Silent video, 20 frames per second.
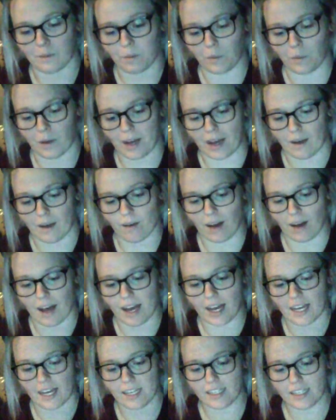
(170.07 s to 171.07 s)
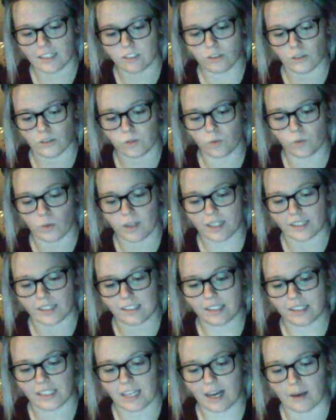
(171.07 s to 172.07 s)
wow, I just want
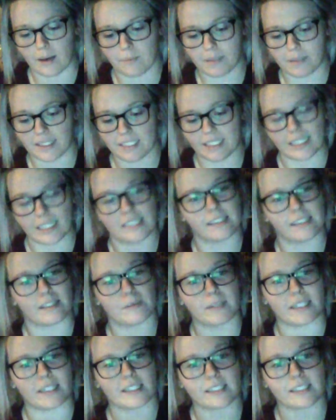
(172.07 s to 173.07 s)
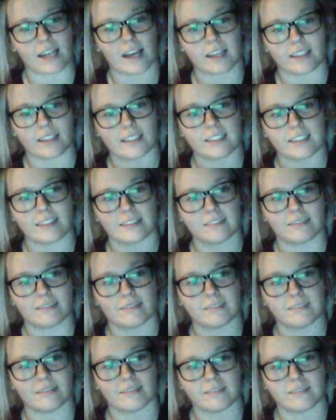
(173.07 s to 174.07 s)
to see how many days it's been exactly,
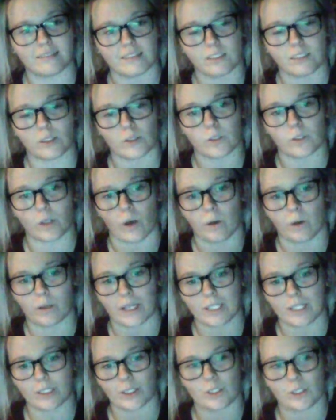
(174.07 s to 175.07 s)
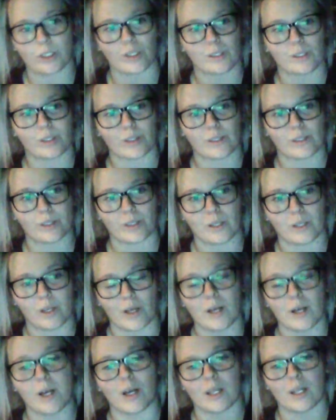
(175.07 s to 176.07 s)
so let's just,
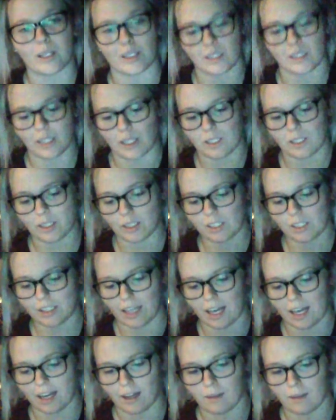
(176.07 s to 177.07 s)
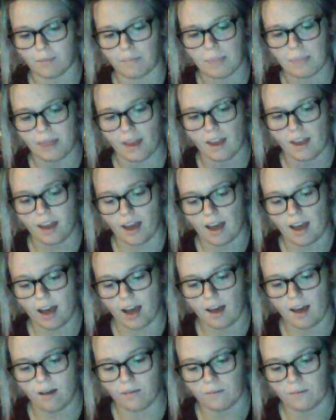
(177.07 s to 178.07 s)
let's look that up.
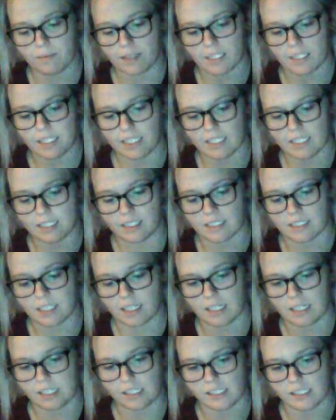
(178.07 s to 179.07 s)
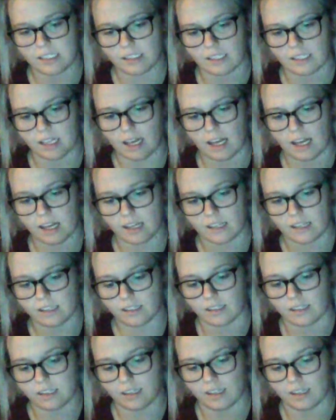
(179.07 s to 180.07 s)
How many days
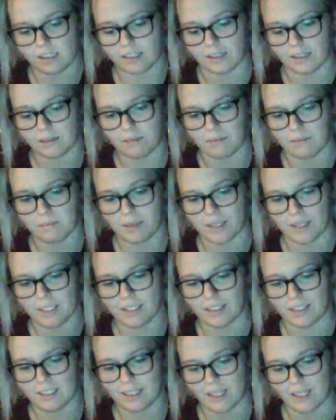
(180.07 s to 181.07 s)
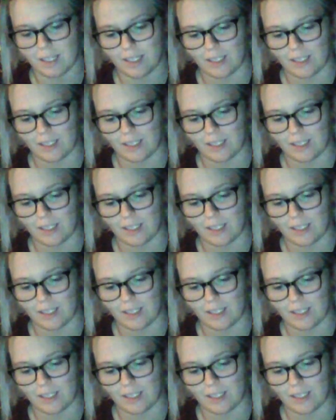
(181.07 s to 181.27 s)
has it been